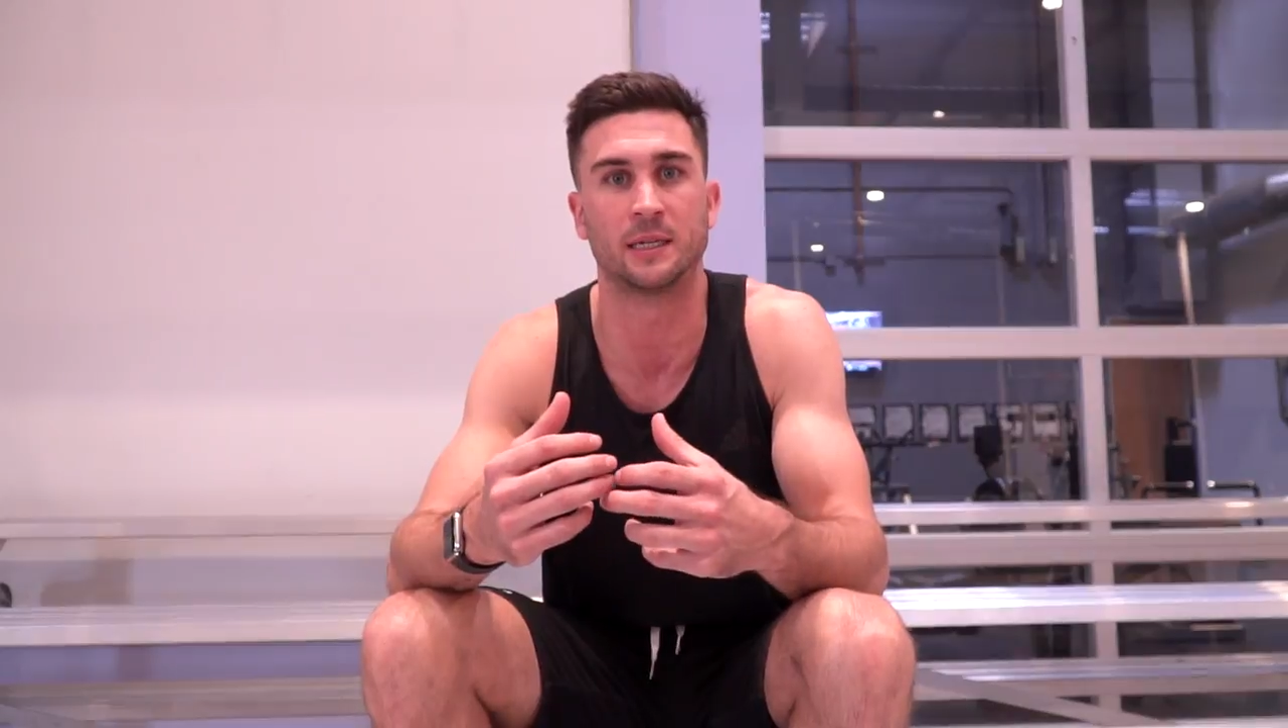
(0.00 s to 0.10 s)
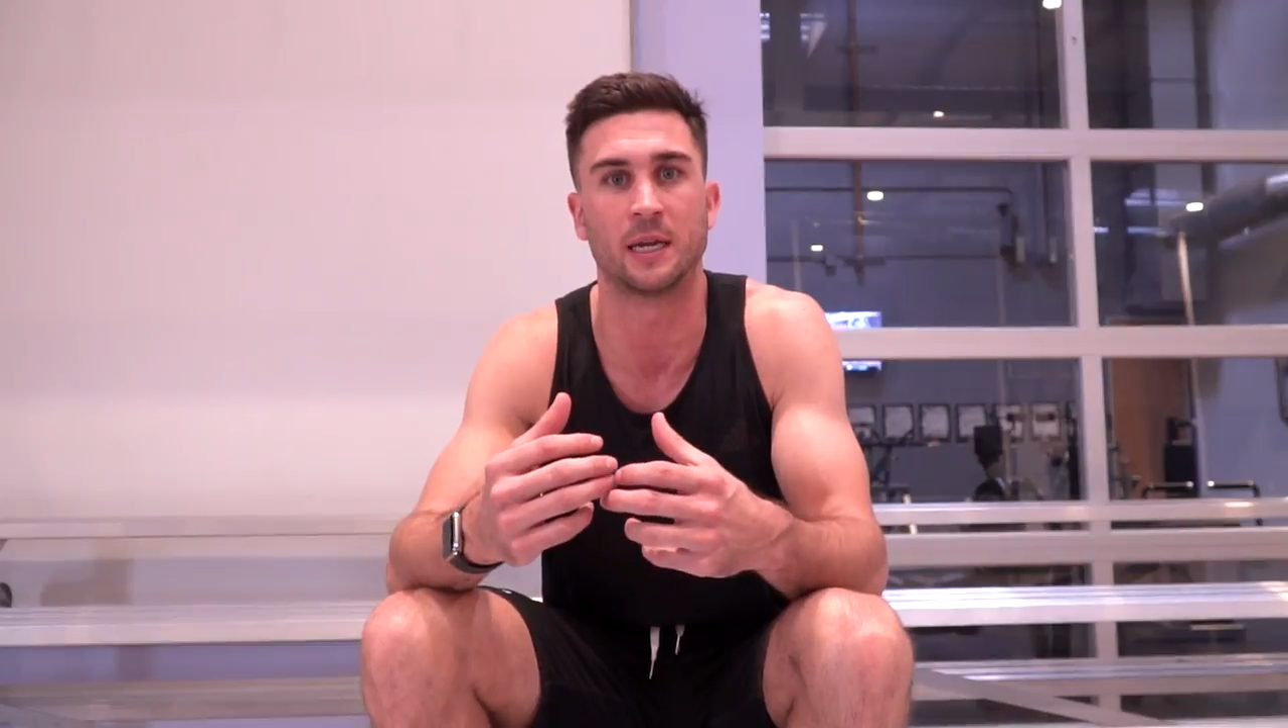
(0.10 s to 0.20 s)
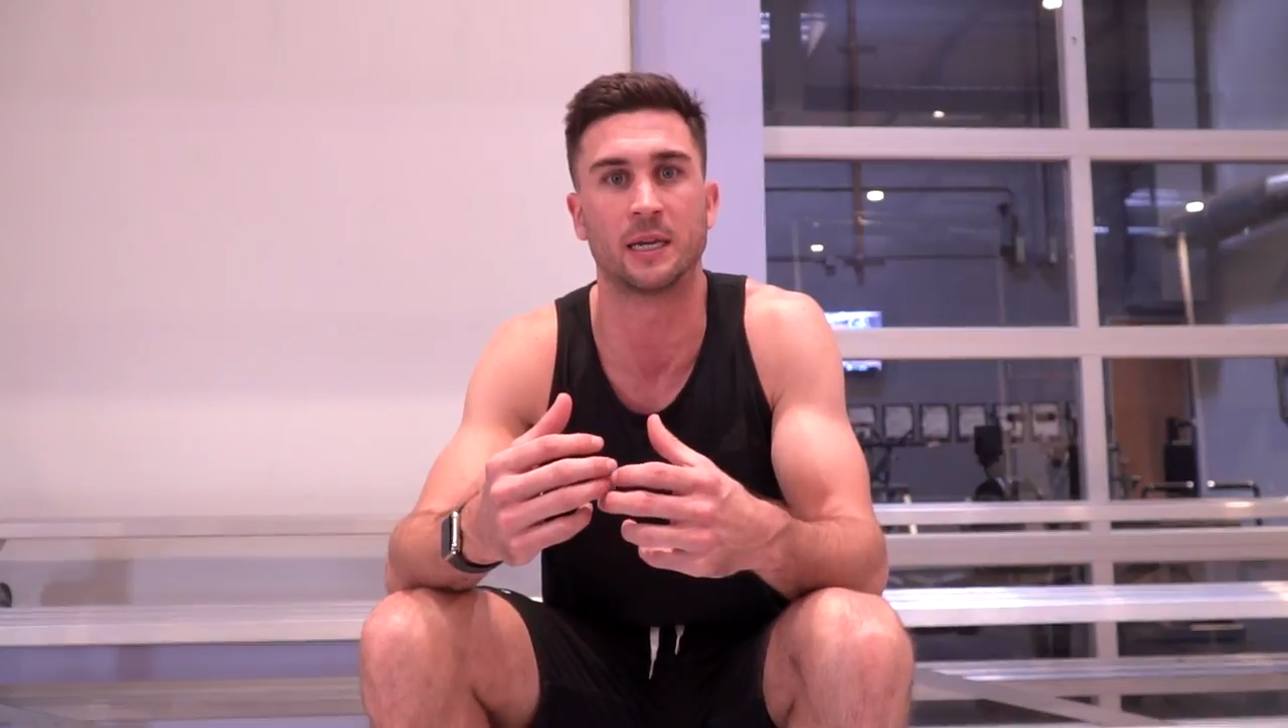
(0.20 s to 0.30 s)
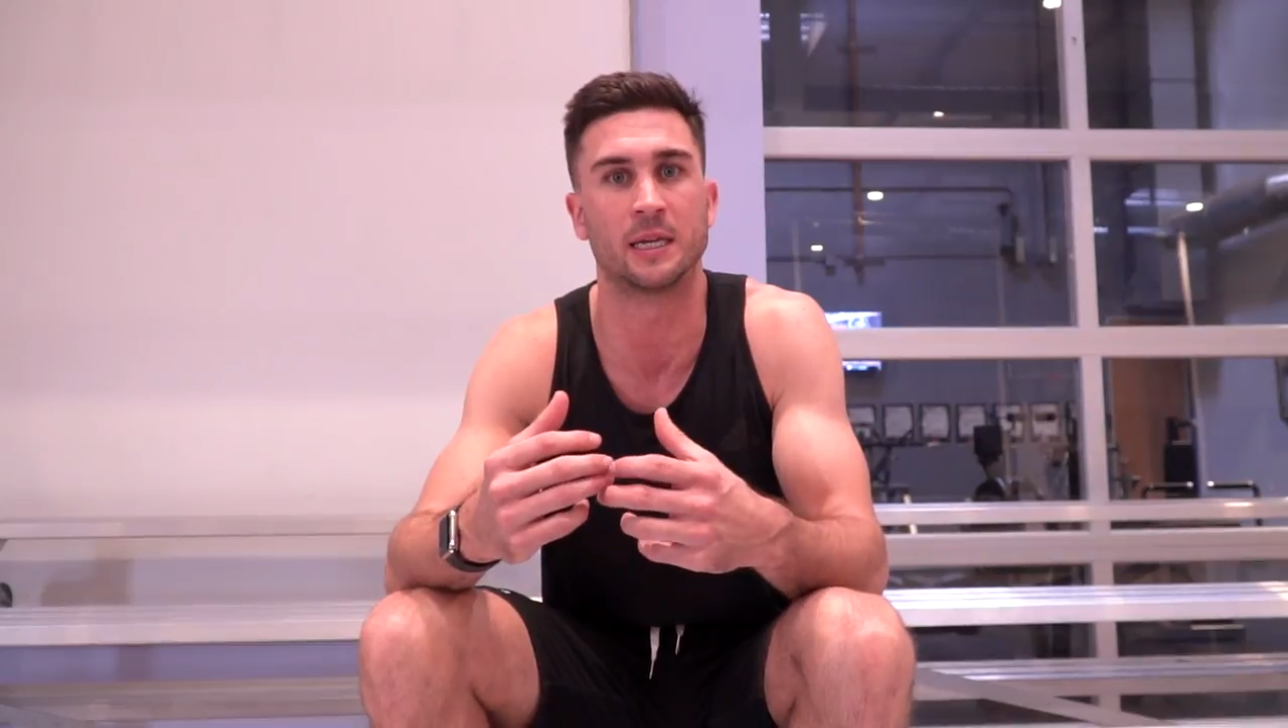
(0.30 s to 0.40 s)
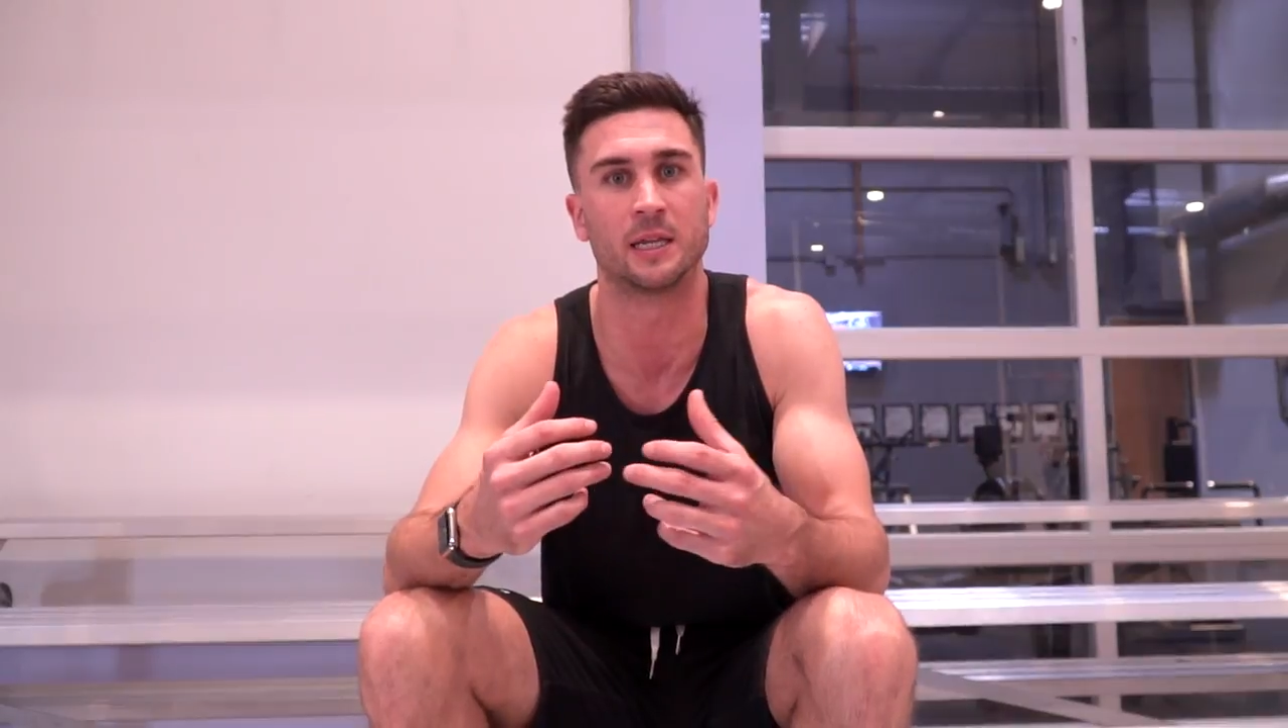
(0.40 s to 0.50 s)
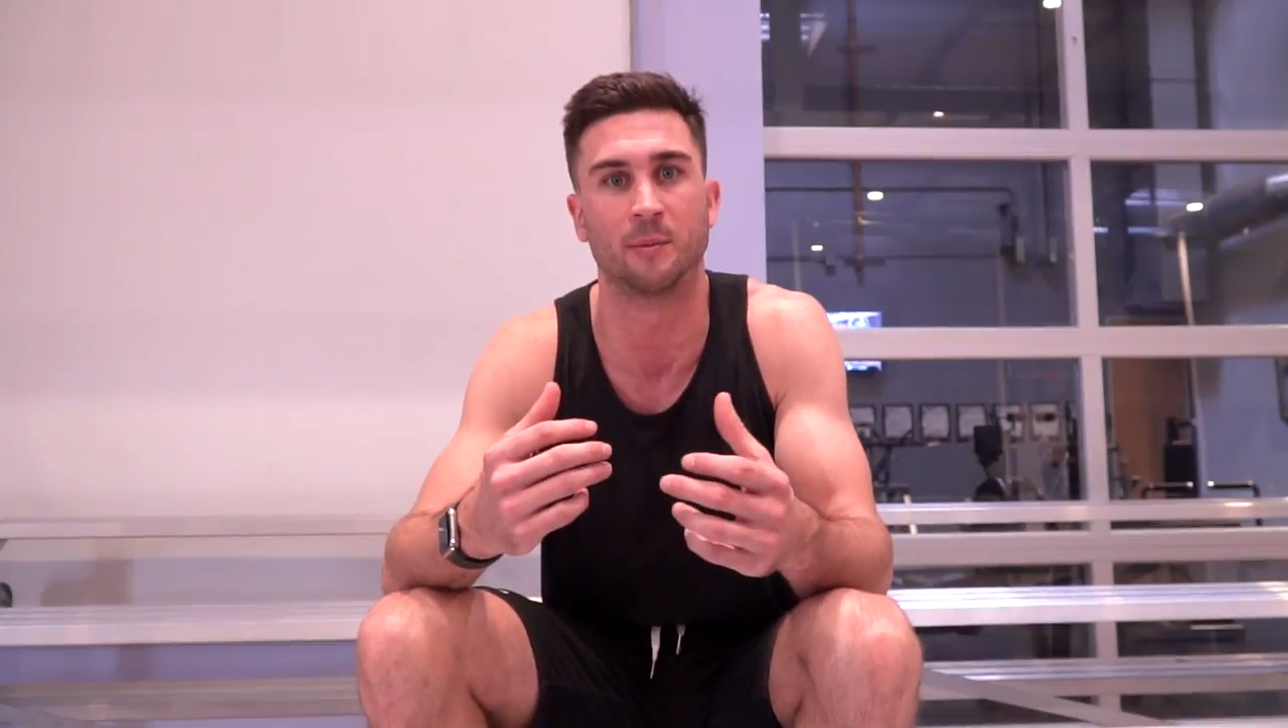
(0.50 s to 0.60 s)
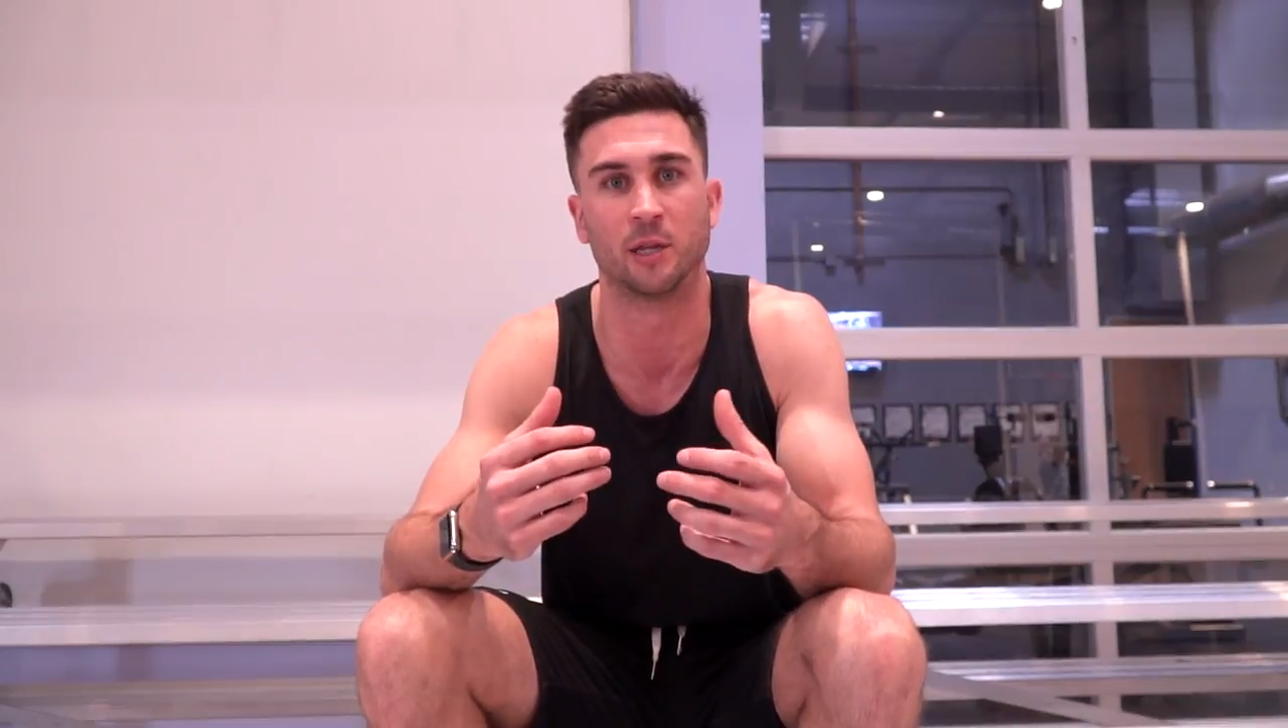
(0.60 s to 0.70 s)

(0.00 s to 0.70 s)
and get them